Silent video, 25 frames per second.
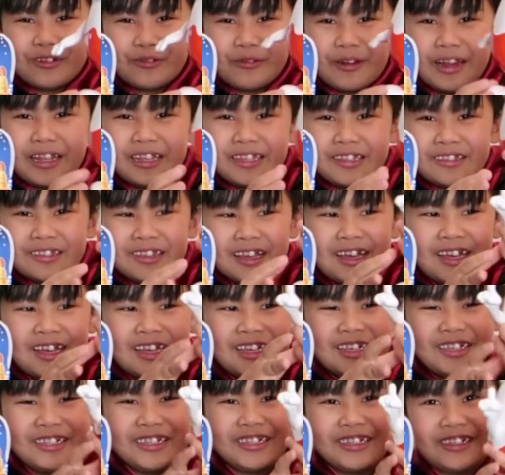the right
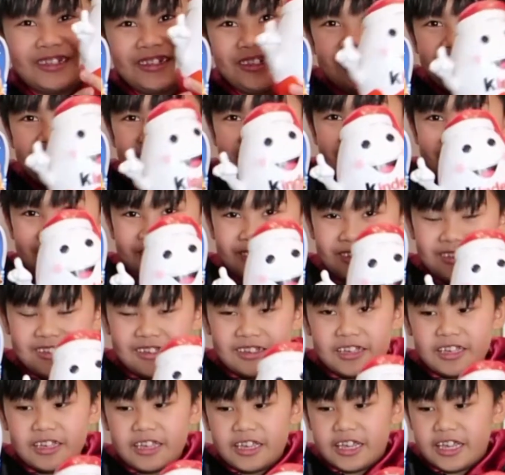side.
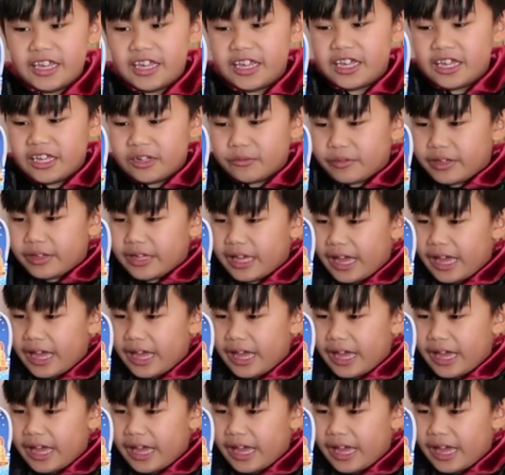And we